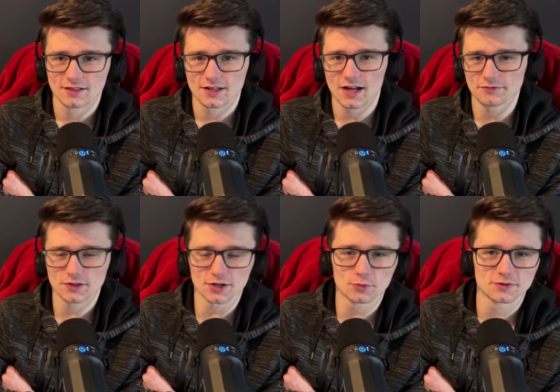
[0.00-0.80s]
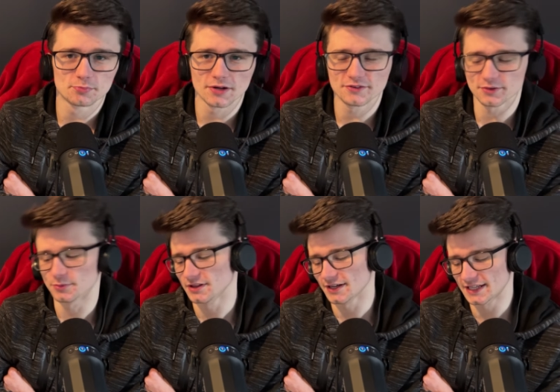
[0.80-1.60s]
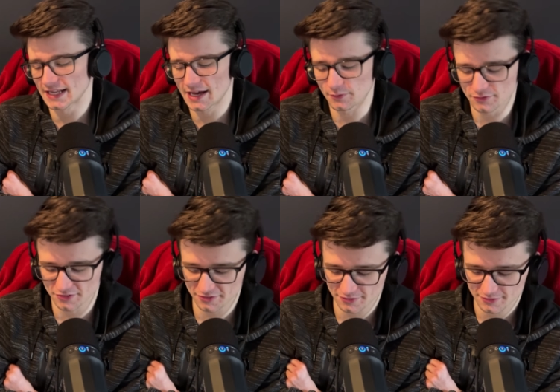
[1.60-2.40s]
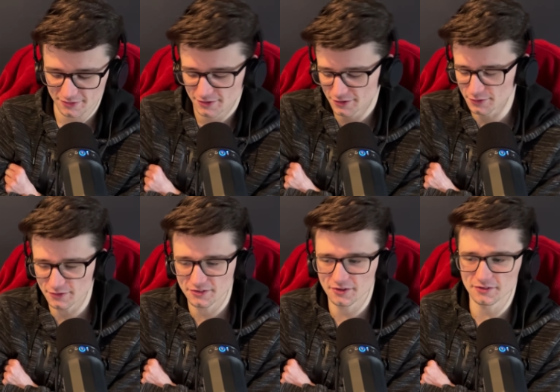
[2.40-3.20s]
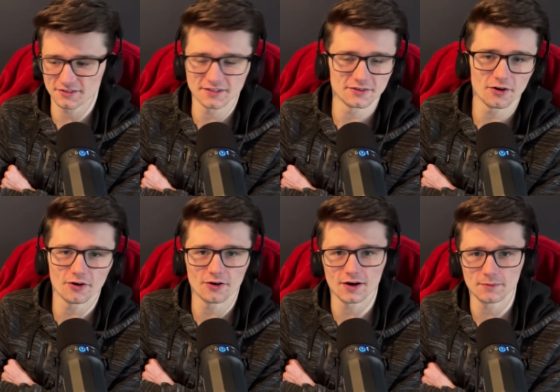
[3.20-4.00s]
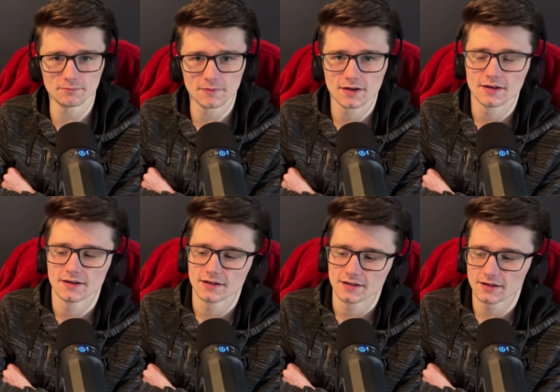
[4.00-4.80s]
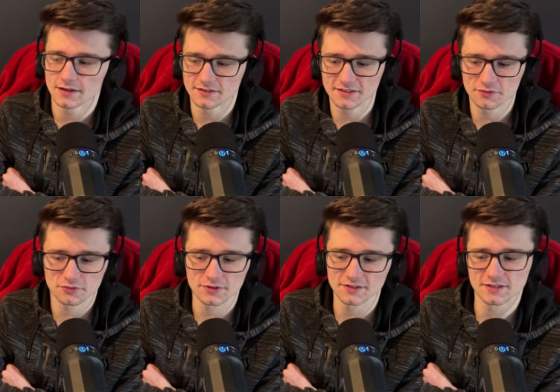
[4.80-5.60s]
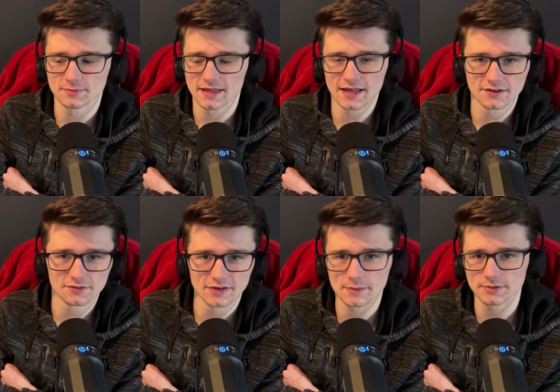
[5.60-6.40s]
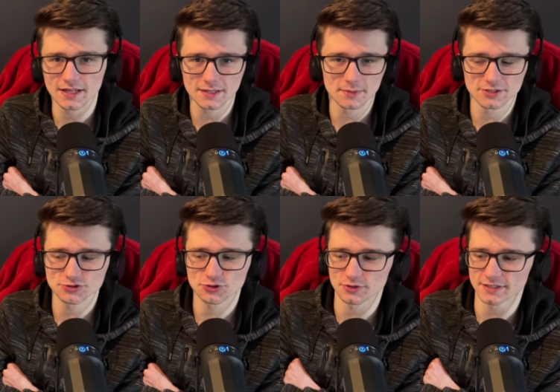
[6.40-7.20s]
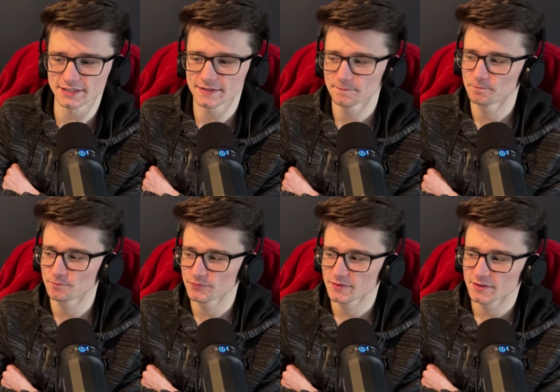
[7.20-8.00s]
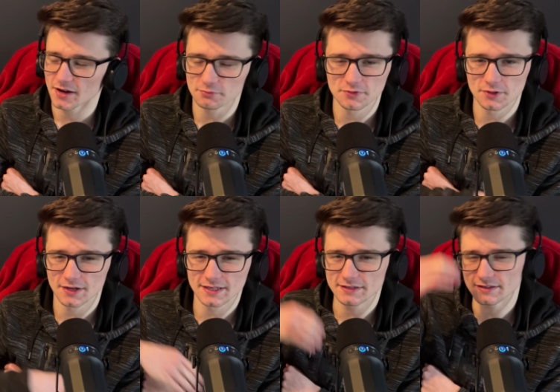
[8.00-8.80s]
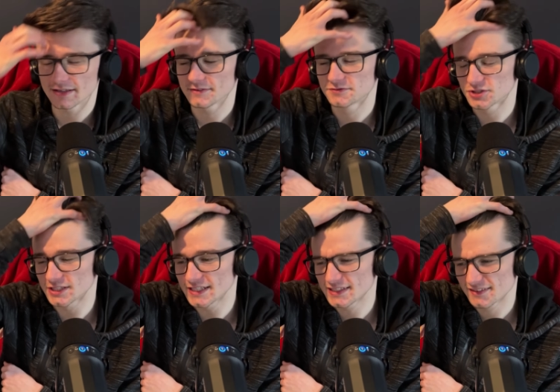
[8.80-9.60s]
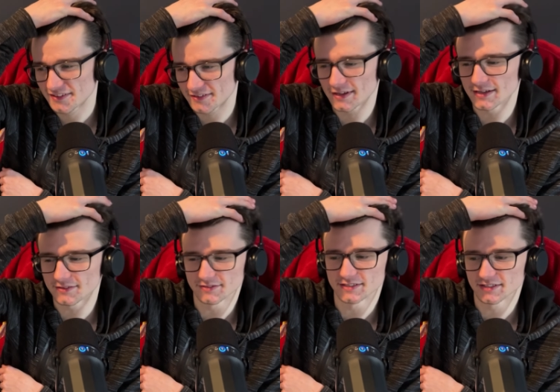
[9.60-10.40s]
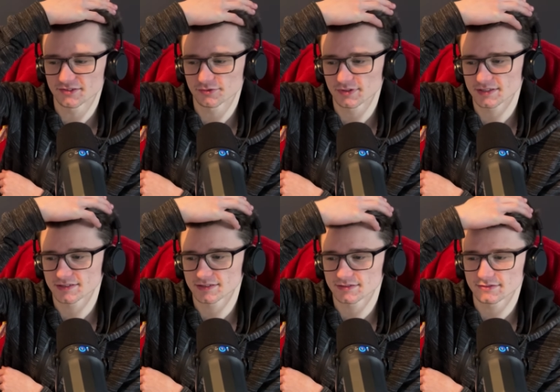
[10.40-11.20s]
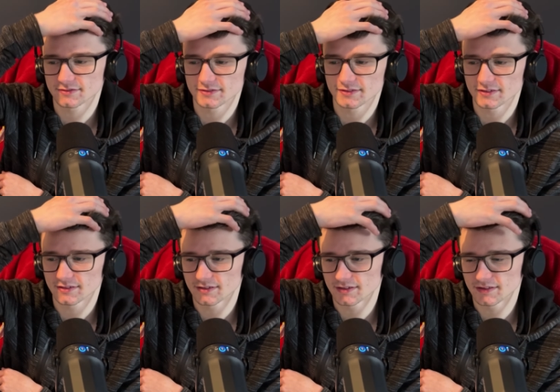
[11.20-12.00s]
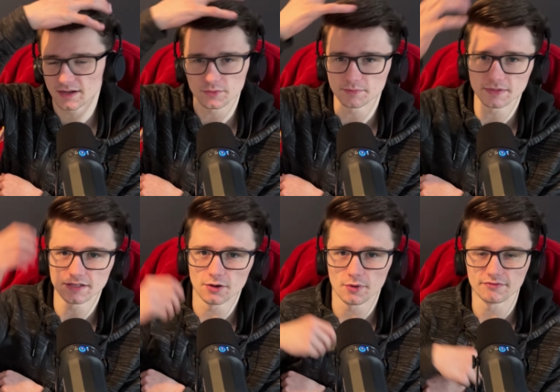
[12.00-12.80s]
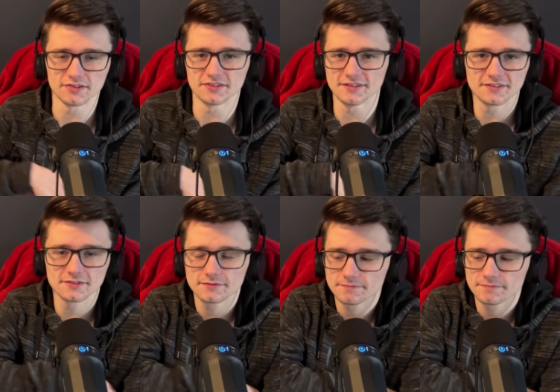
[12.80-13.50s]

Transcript: I feel like Quinta Brunson would like announce, you know, at the start of the season, oh, I'm uh, season three is going to be the end of Abbott Elementary. I feel like if Janine stayed at the district, there would be no other season.